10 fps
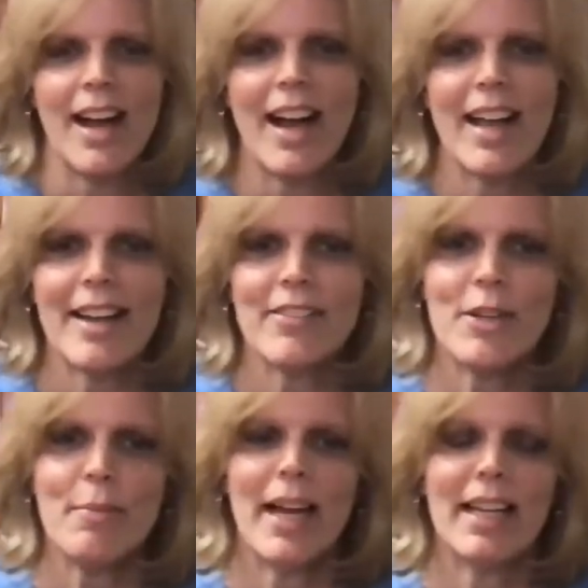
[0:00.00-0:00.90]
Hi,
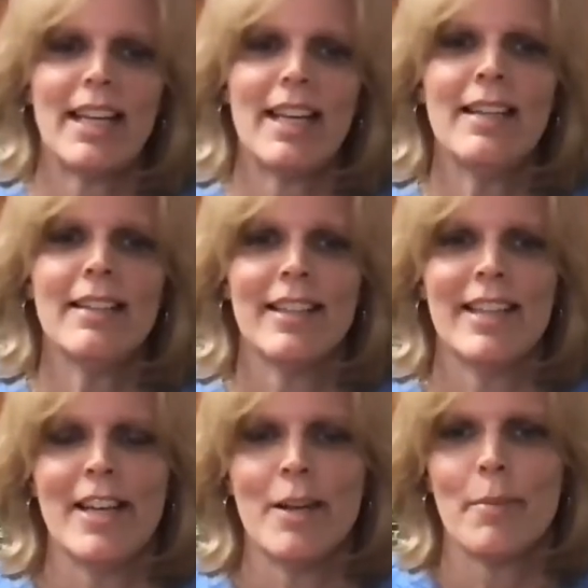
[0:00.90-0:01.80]
everybody.
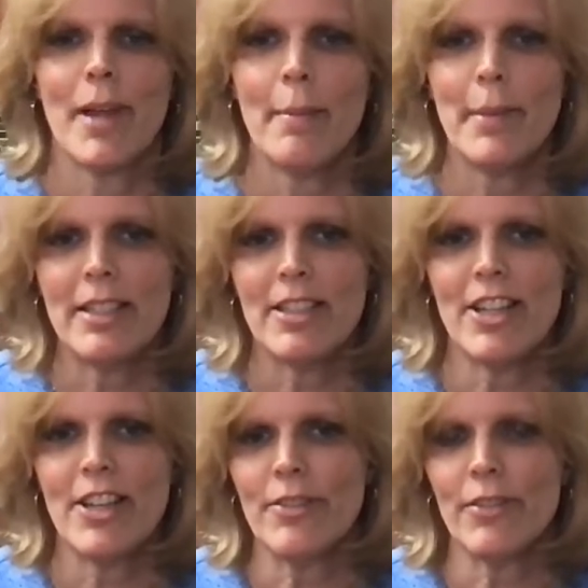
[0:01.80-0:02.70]
Coming to
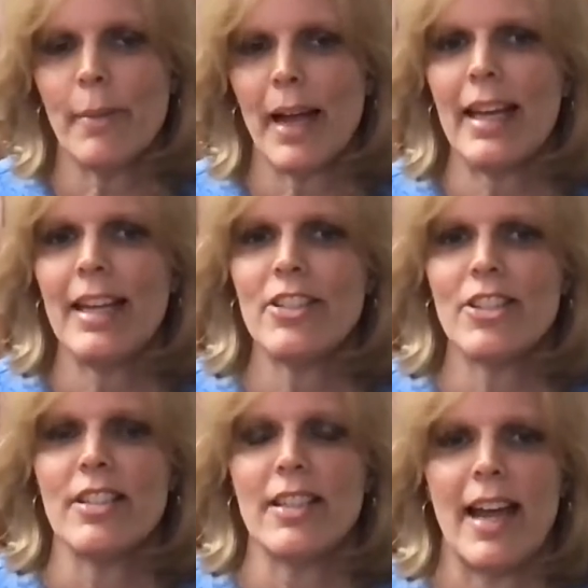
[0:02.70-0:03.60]
you from my
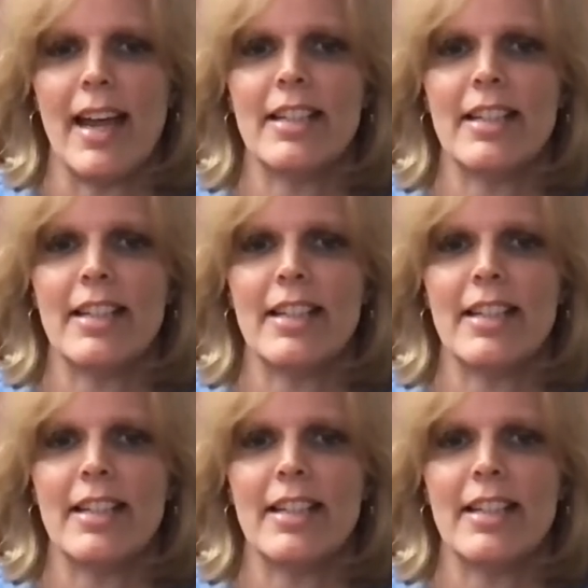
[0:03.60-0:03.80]
kitchen today